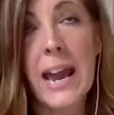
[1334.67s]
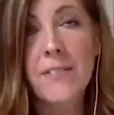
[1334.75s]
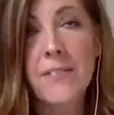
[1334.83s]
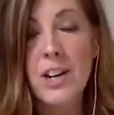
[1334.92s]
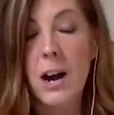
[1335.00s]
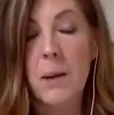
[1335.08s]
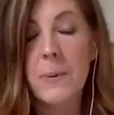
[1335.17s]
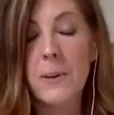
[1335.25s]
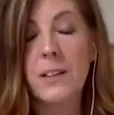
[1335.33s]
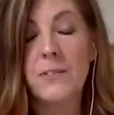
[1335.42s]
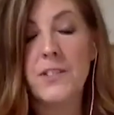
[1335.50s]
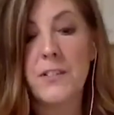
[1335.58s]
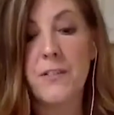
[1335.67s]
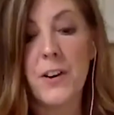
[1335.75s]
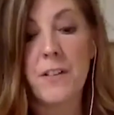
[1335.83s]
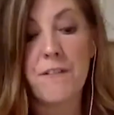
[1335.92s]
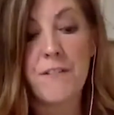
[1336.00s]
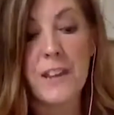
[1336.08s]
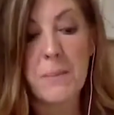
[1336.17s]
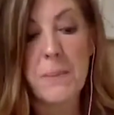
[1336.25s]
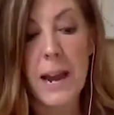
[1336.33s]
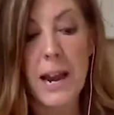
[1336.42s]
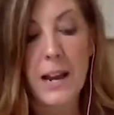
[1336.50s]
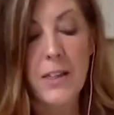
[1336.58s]
a couple of different
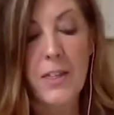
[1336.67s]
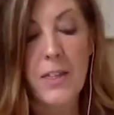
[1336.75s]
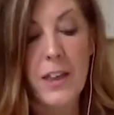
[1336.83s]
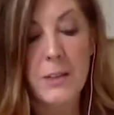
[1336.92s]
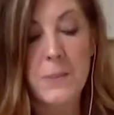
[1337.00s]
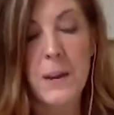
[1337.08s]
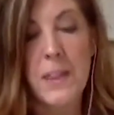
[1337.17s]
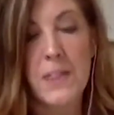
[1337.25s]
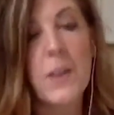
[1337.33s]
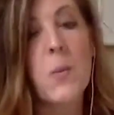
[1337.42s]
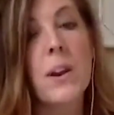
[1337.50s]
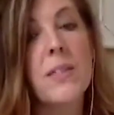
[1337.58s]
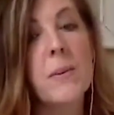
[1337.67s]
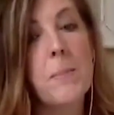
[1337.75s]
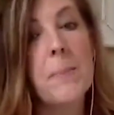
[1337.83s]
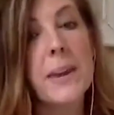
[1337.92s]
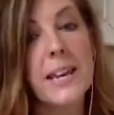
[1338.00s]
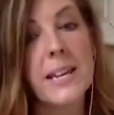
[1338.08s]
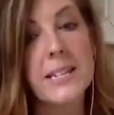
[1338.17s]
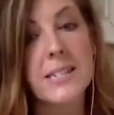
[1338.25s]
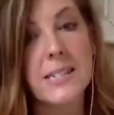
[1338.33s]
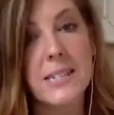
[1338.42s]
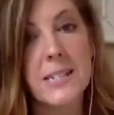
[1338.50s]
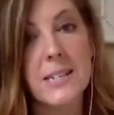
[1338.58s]
feedback things, but I think one of the
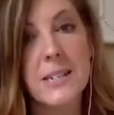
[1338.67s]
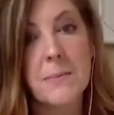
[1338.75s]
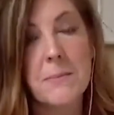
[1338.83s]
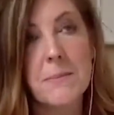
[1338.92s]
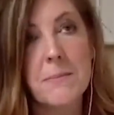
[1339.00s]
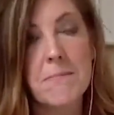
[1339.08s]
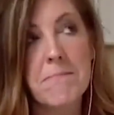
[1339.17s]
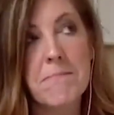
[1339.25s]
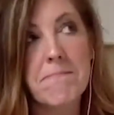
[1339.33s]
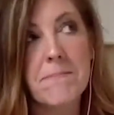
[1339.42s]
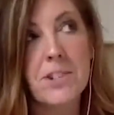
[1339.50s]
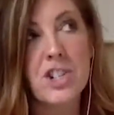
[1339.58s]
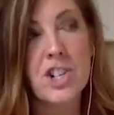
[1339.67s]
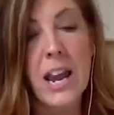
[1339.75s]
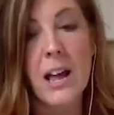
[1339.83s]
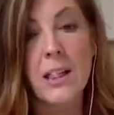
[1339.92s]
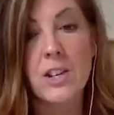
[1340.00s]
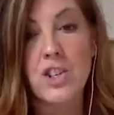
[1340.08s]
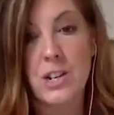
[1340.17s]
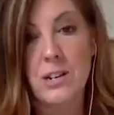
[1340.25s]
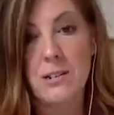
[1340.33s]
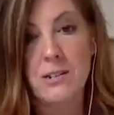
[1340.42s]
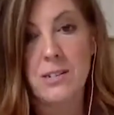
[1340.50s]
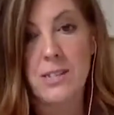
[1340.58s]
biggest
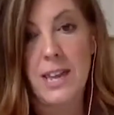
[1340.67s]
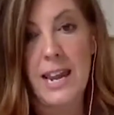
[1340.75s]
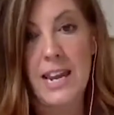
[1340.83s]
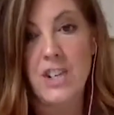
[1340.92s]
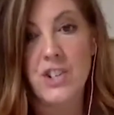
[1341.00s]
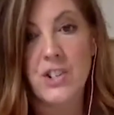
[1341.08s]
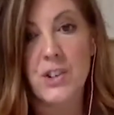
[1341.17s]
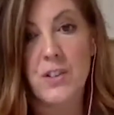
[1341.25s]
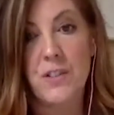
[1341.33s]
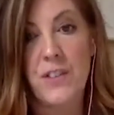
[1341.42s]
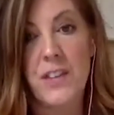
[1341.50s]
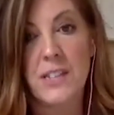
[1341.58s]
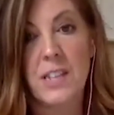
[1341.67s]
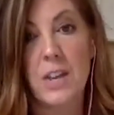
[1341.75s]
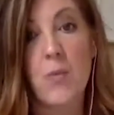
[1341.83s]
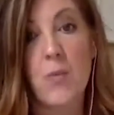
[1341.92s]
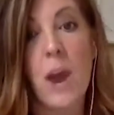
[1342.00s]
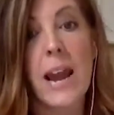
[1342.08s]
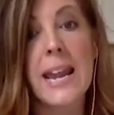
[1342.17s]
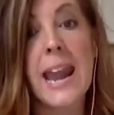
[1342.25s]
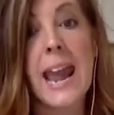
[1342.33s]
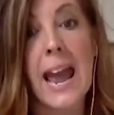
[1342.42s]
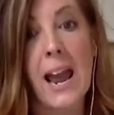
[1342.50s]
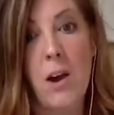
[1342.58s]
challenges that agents are facing right
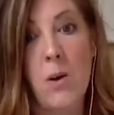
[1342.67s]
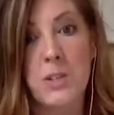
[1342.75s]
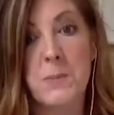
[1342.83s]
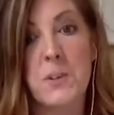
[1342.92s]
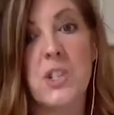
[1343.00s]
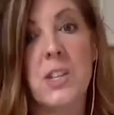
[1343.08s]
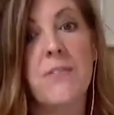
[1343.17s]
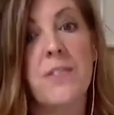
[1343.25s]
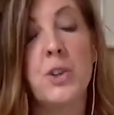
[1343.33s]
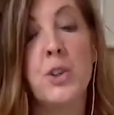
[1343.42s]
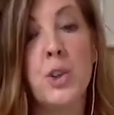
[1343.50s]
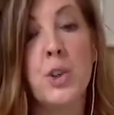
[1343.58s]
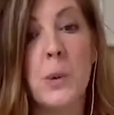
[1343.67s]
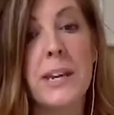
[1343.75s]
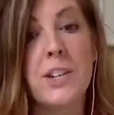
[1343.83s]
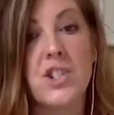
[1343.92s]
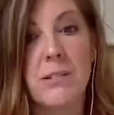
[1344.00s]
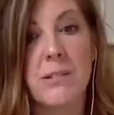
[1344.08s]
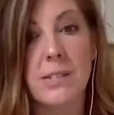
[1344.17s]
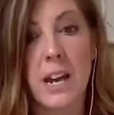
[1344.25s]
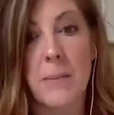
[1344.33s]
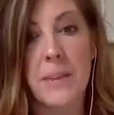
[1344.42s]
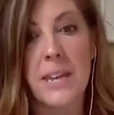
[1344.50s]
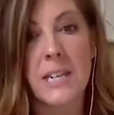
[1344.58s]
now, especially if they're new agents
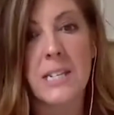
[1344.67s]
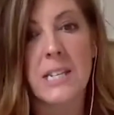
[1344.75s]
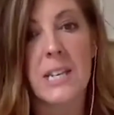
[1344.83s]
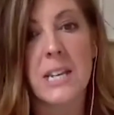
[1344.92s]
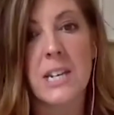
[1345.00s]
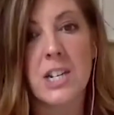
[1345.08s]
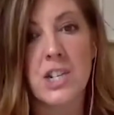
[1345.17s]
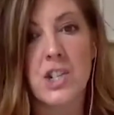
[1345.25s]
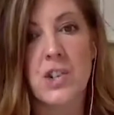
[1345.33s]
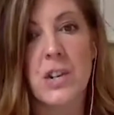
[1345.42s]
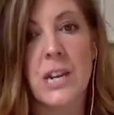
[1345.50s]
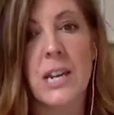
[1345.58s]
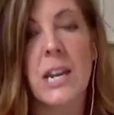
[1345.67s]
coming into the industry,